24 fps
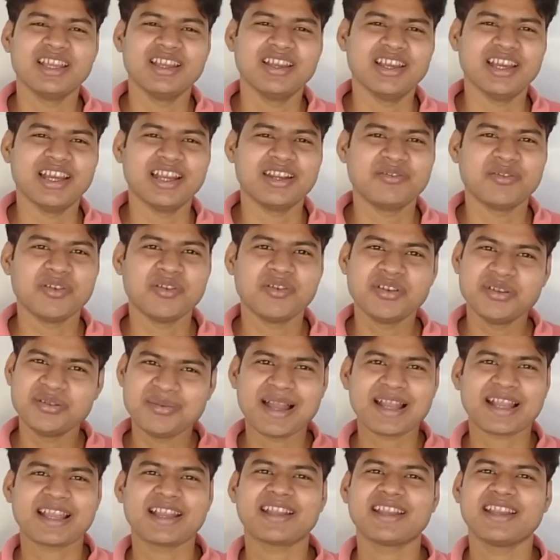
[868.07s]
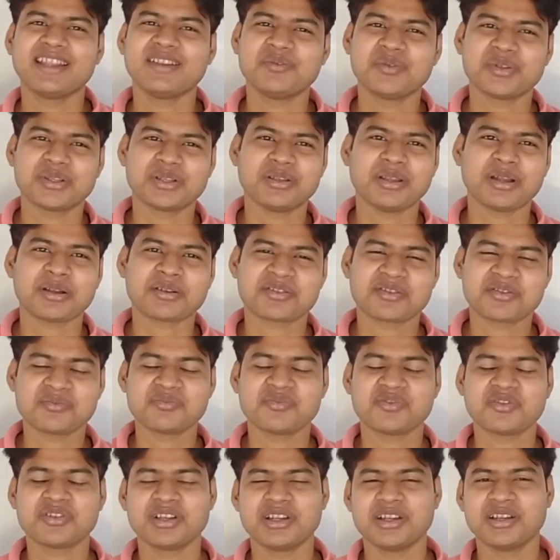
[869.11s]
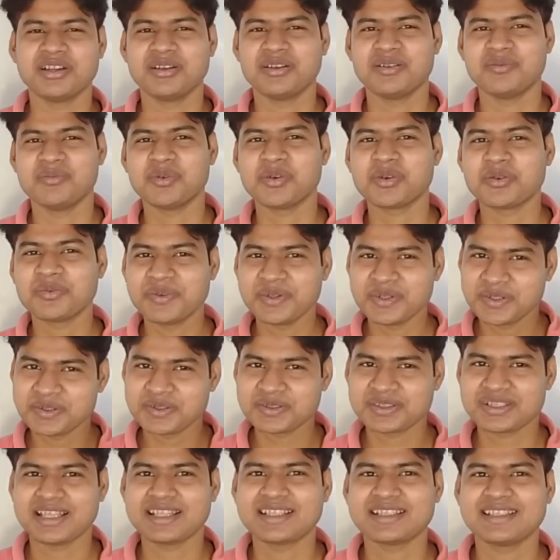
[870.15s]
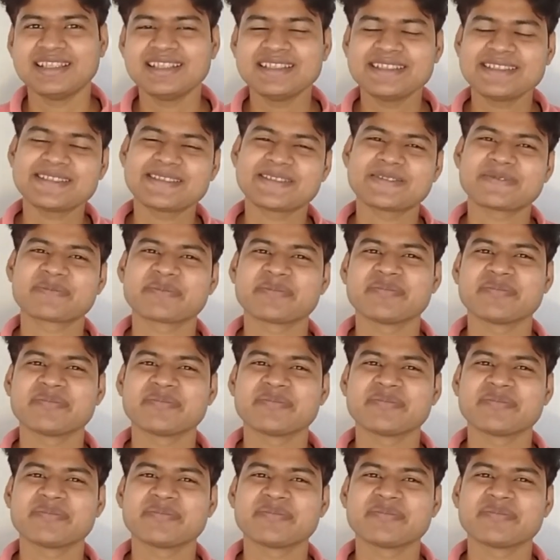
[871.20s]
And we will be back again with lots of more videos like this.